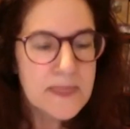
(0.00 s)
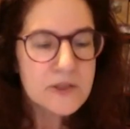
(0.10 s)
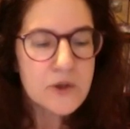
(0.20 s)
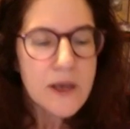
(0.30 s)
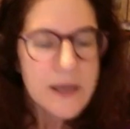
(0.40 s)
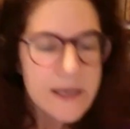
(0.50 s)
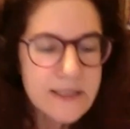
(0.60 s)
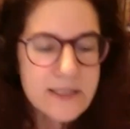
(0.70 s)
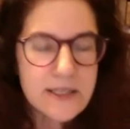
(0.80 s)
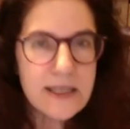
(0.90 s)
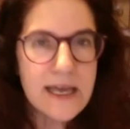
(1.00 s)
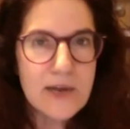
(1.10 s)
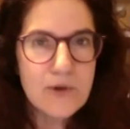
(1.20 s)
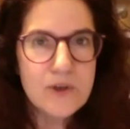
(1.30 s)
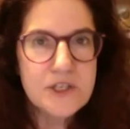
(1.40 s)
So is the
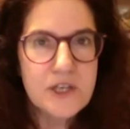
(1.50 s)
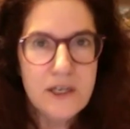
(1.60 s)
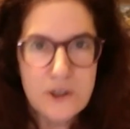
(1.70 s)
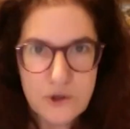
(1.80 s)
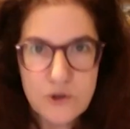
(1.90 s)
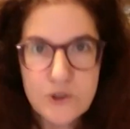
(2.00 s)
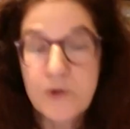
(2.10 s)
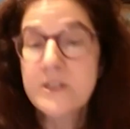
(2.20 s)
language useful?